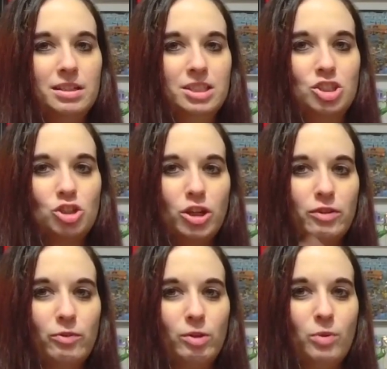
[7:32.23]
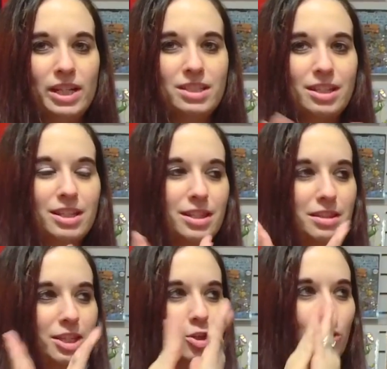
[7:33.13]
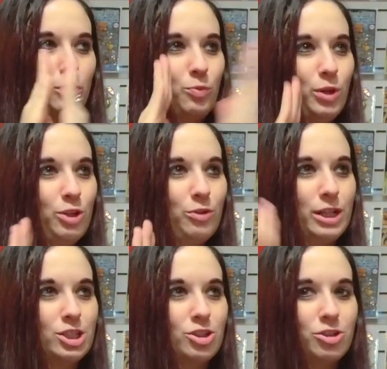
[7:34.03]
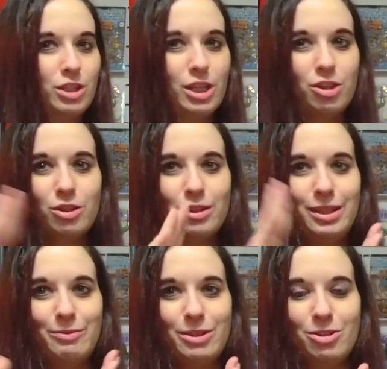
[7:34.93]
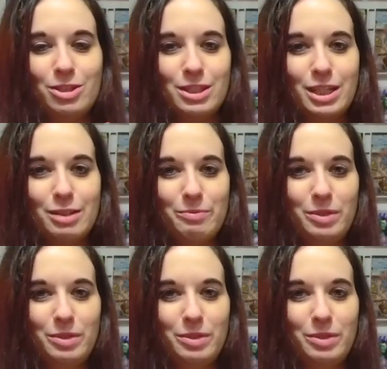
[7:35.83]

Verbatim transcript: start red wines on, and then they go in one direction or the other, like whether it's going to